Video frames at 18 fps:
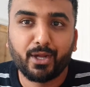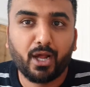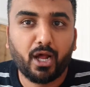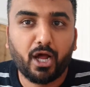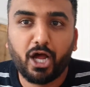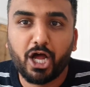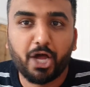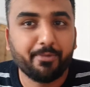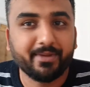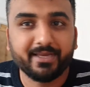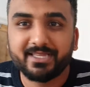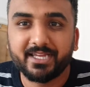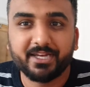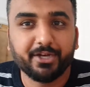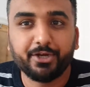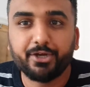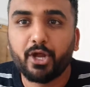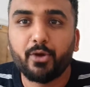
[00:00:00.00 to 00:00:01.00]
Hermie
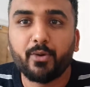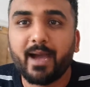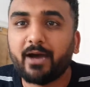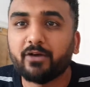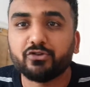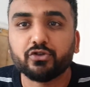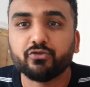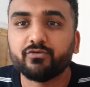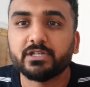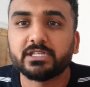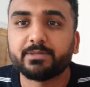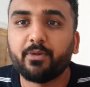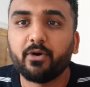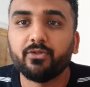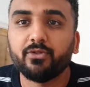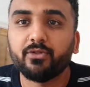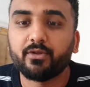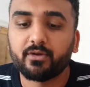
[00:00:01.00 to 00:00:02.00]
didn't know how to
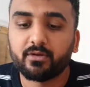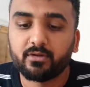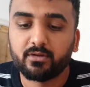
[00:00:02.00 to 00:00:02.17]
respond.